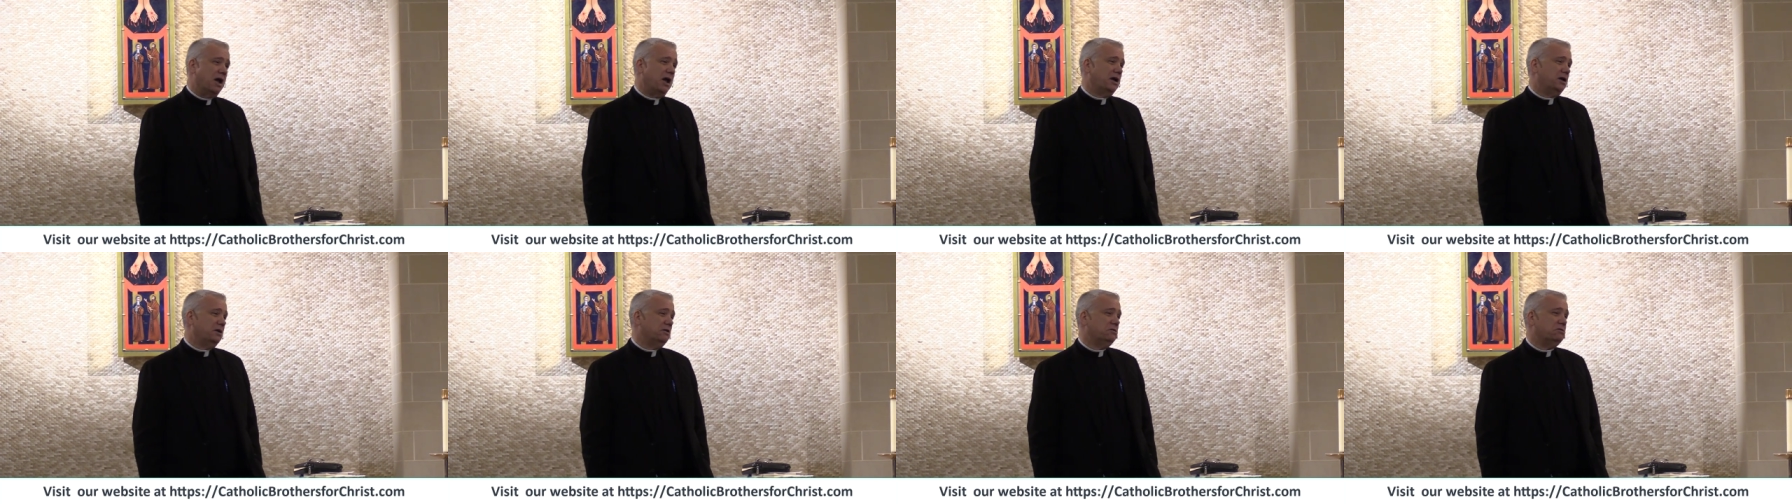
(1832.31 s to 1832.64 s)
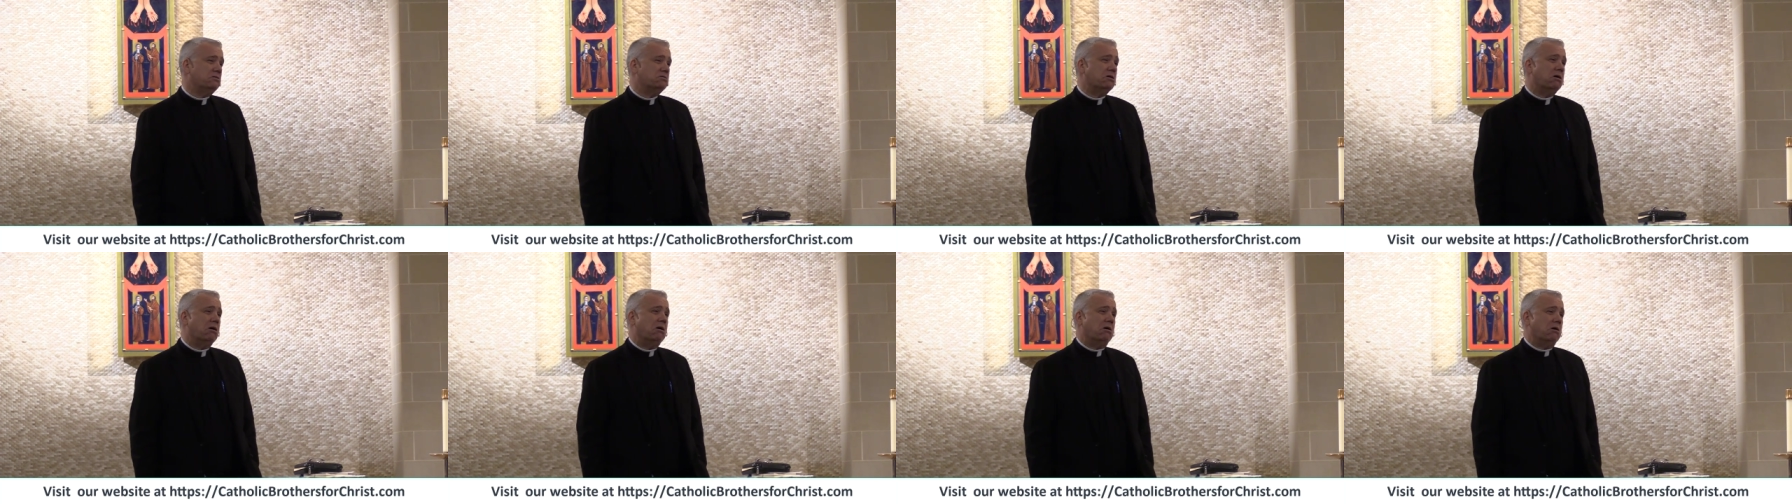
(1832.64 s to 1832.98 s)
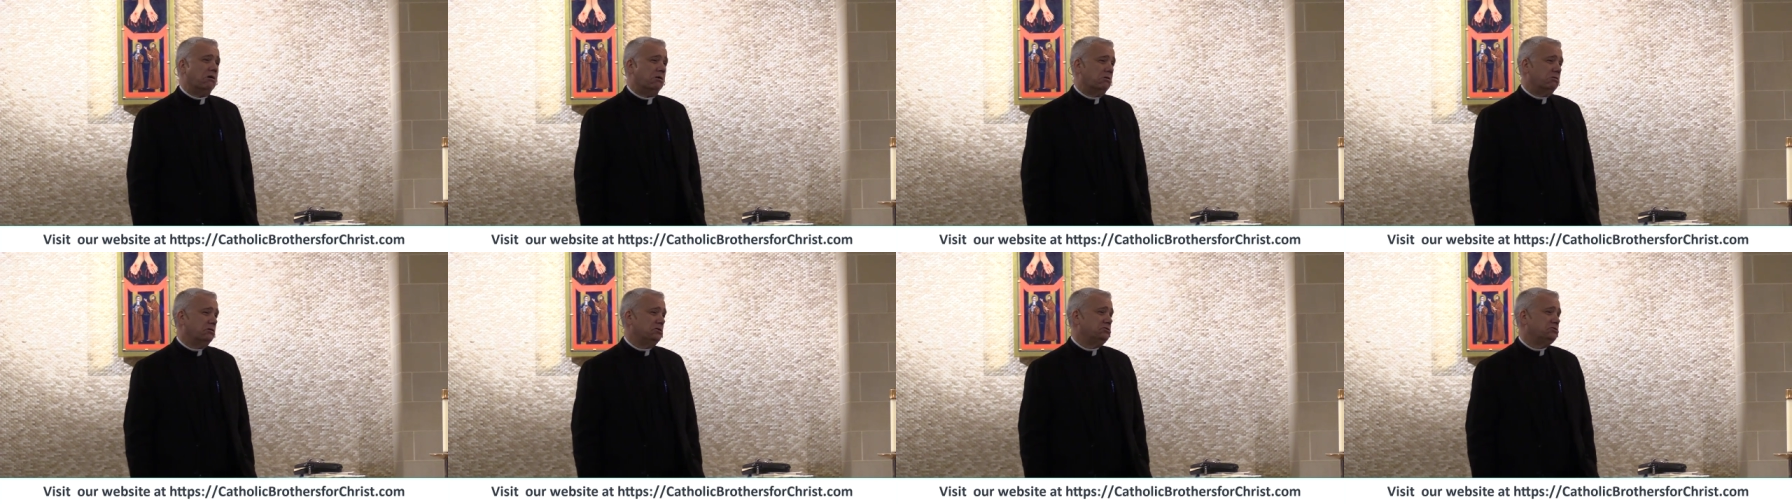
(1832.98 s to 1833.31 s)
I
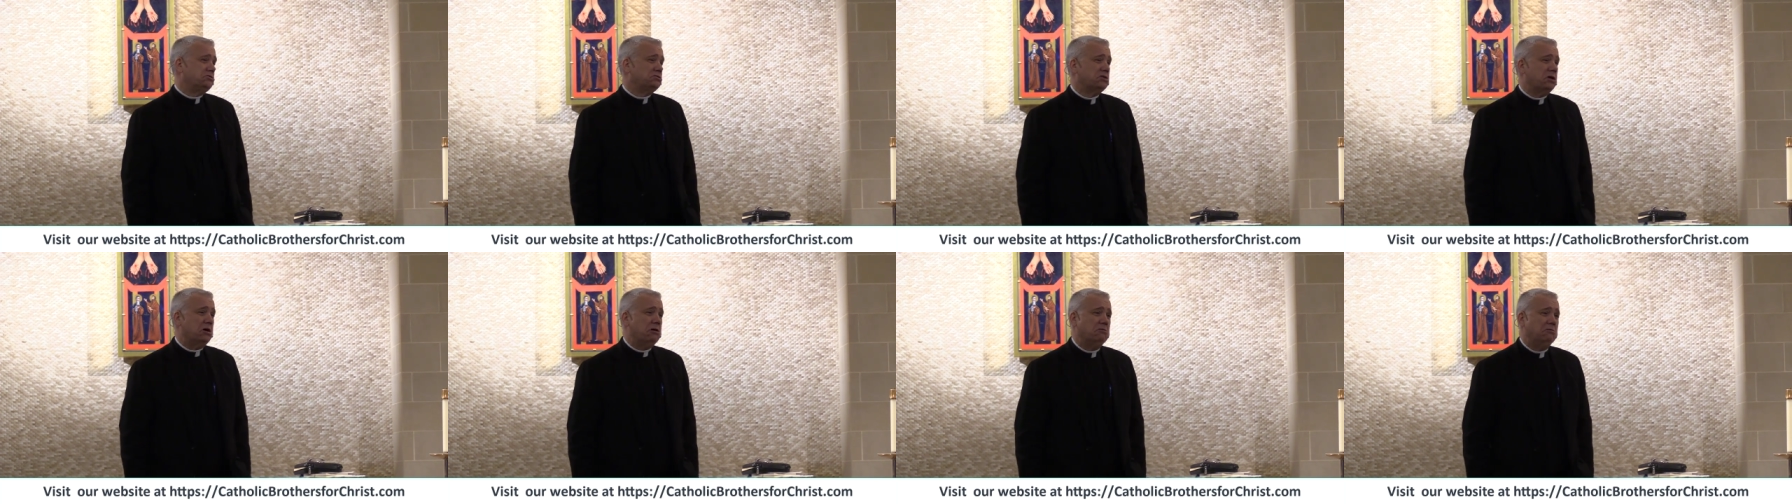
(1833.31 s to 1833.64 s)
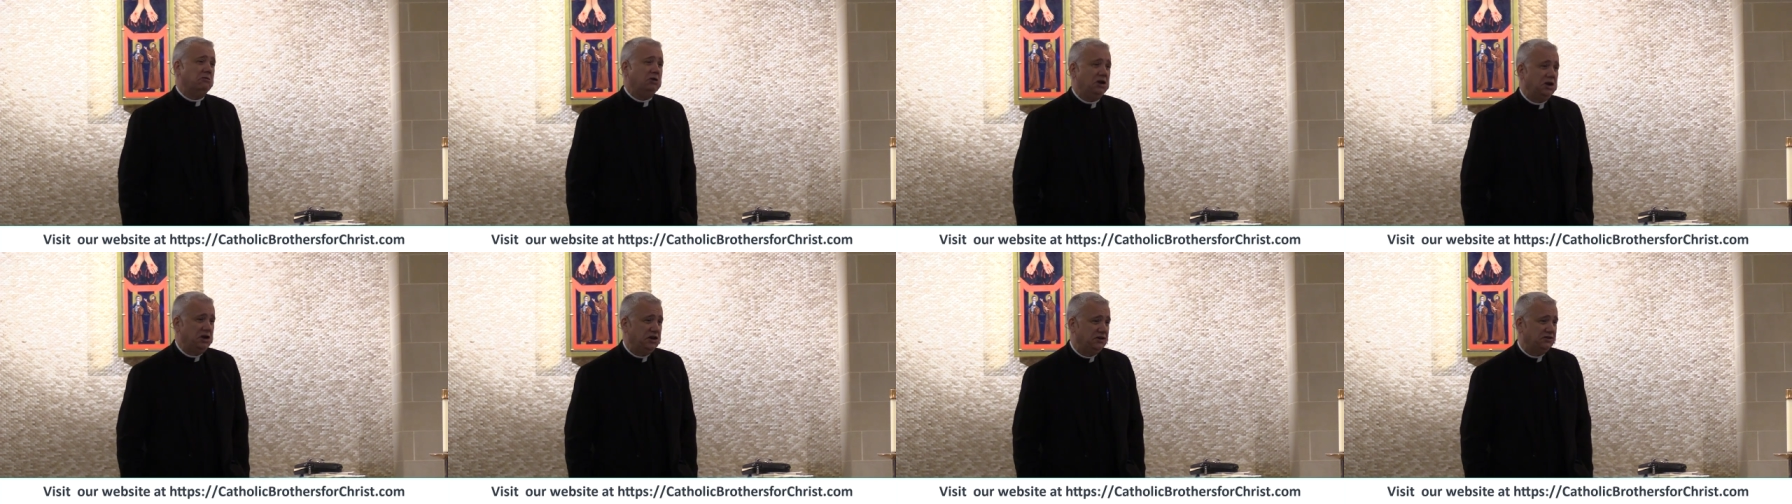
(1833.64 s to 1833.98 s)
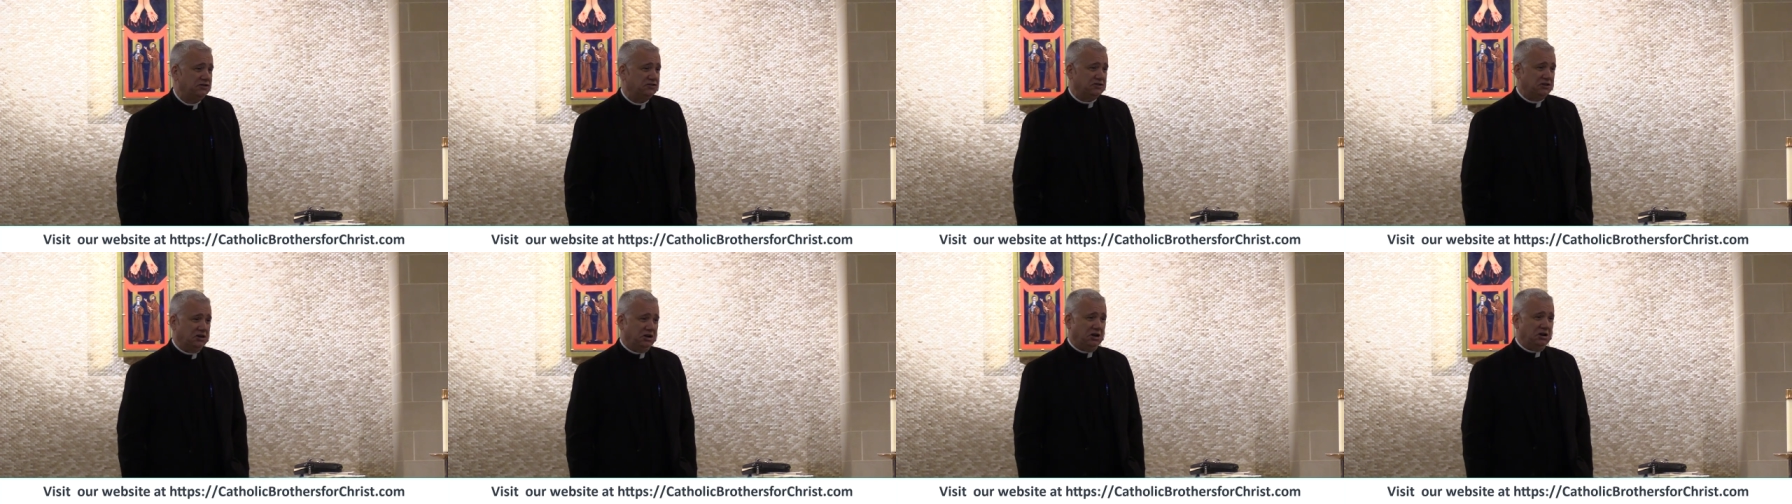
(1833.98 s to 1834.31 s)
know. It's so
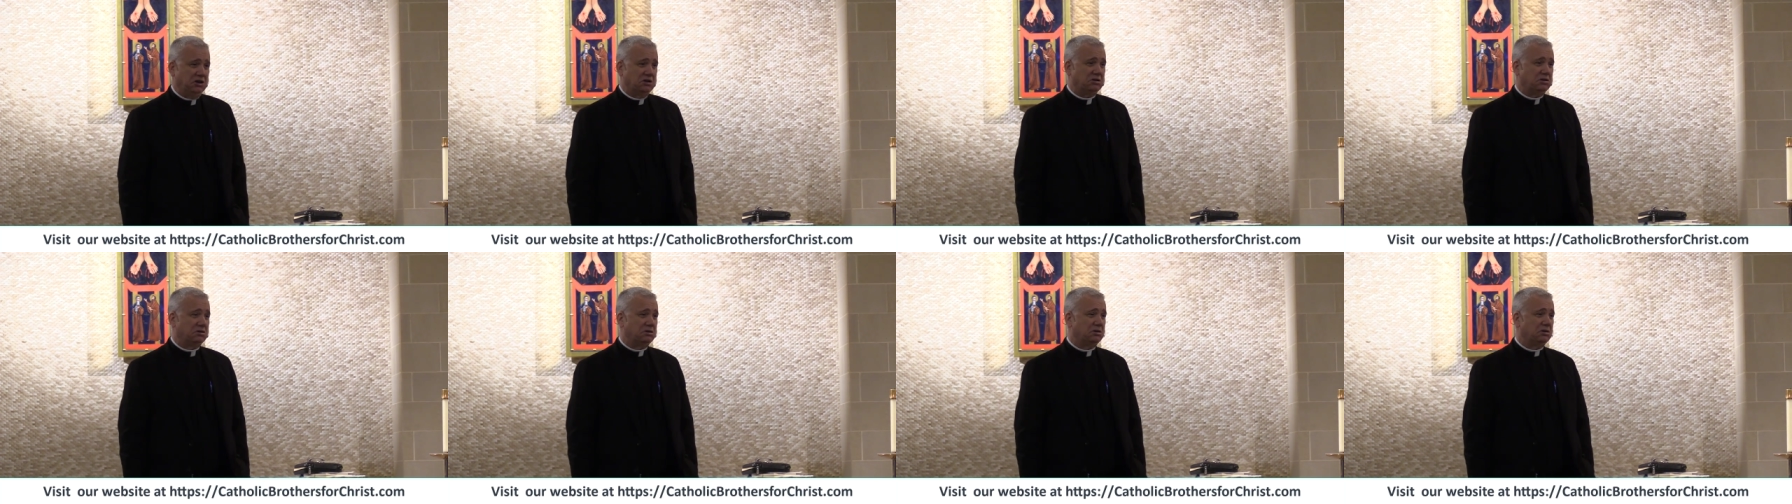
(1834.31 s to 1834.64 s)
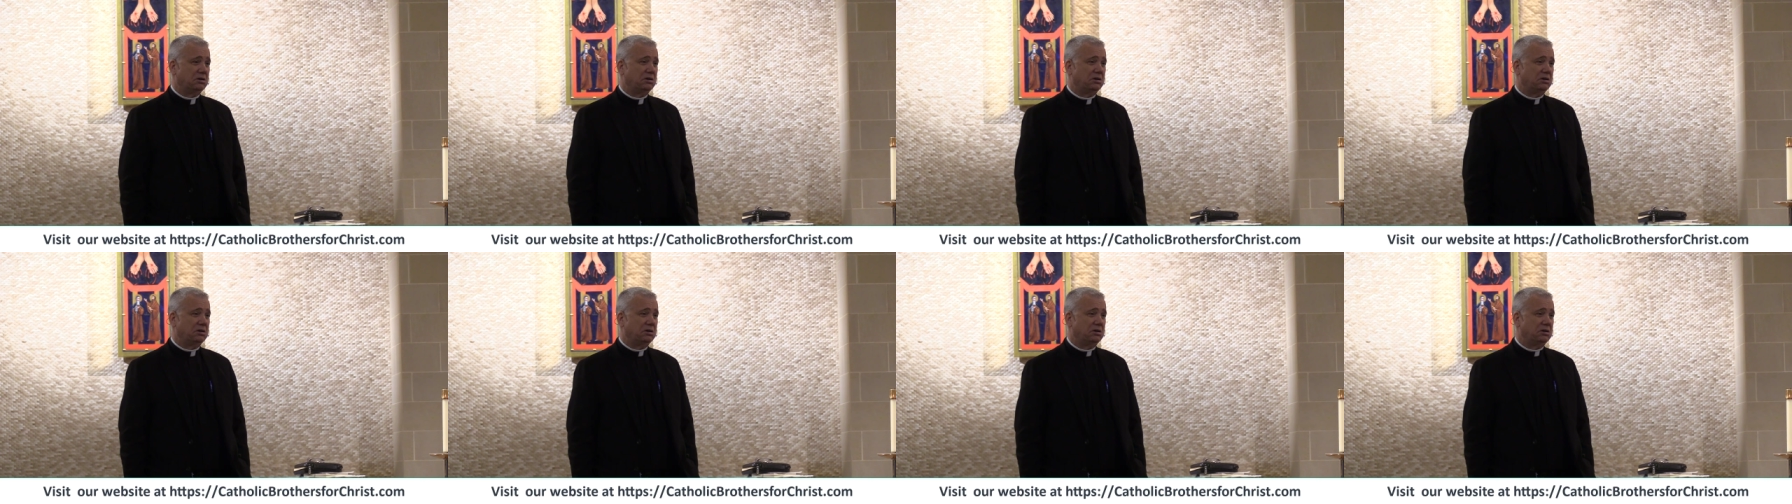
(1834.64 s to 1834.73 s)
easy.